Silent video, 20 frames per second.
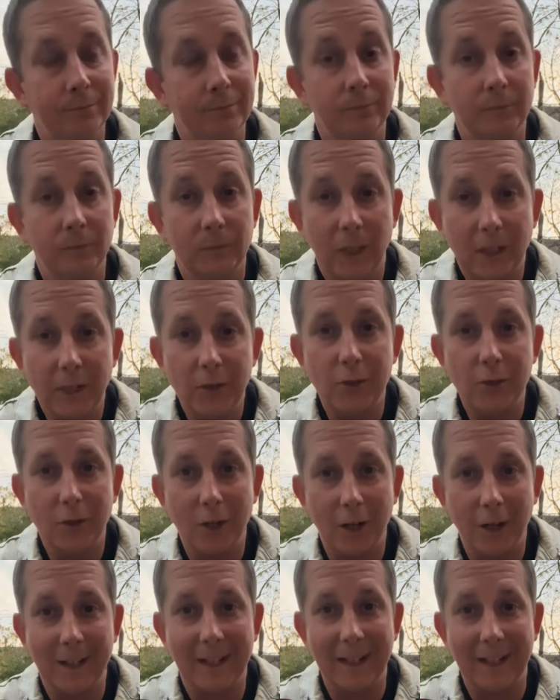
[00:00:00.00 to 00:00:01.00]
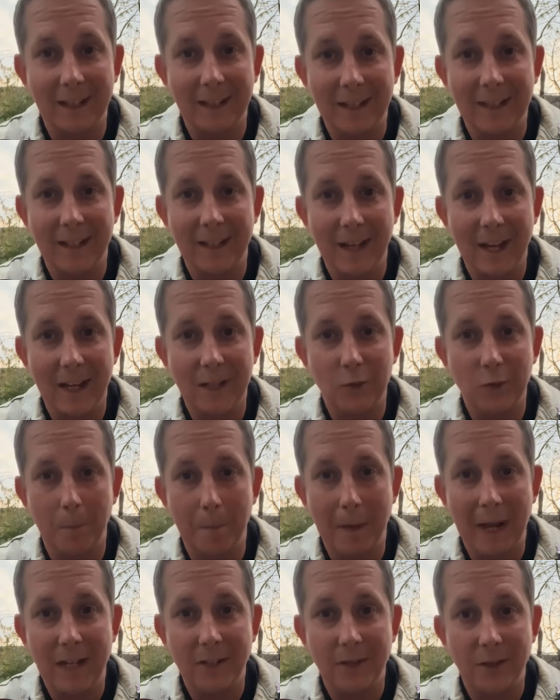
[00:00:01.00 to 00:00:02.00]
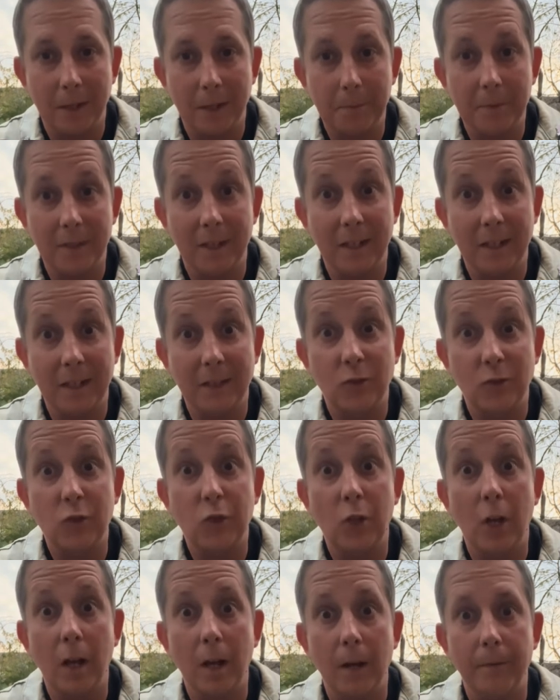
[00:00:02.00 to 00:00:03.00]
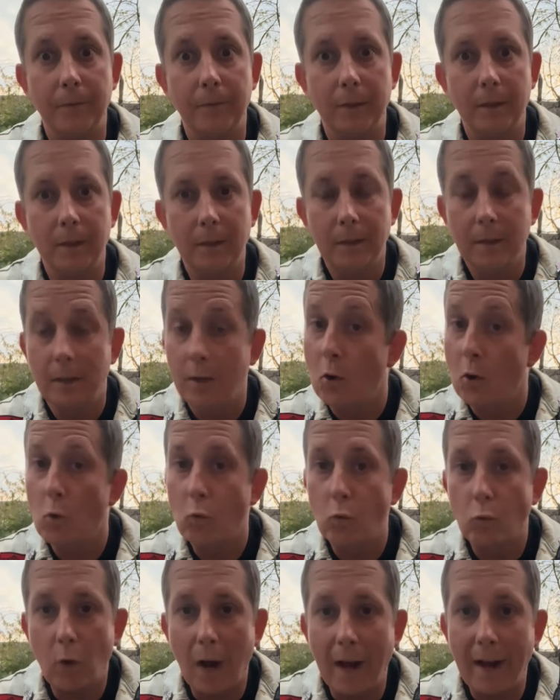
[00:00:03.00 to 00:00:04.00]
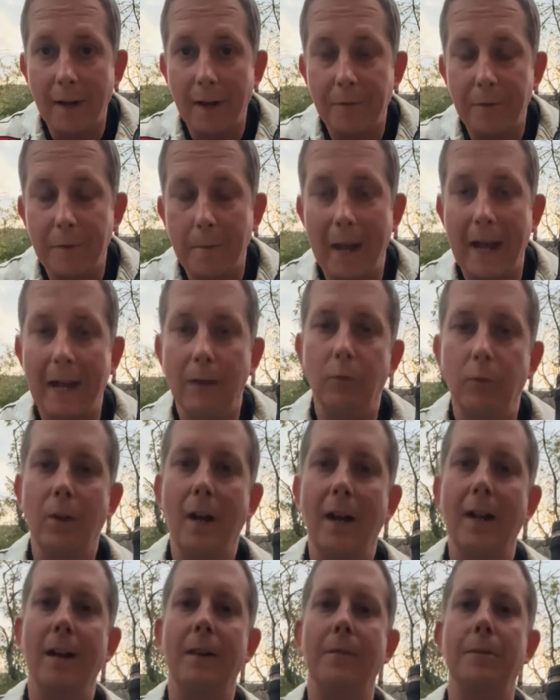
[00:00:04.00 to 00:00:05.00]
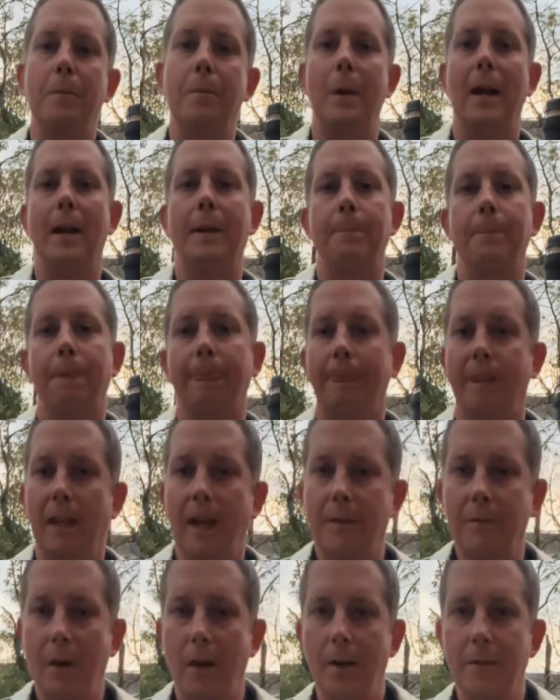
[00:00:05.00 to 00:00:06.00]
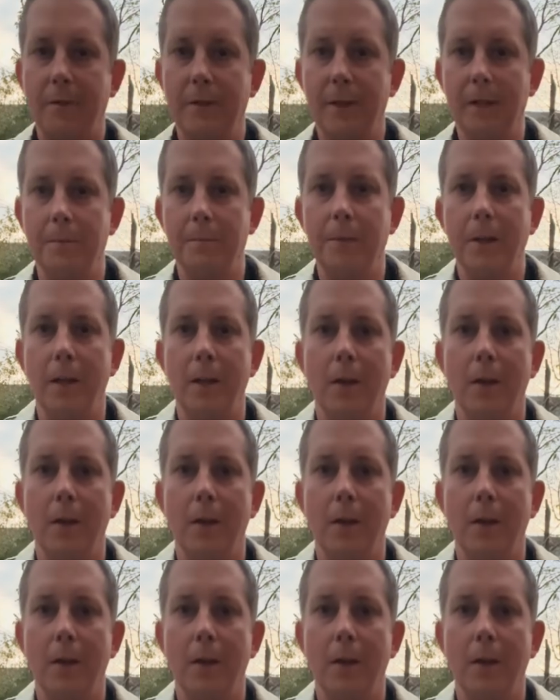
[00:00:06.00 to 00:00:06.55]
Then you start getting into the actual matchups and it gets tough. Right off the bat. I've already filmed.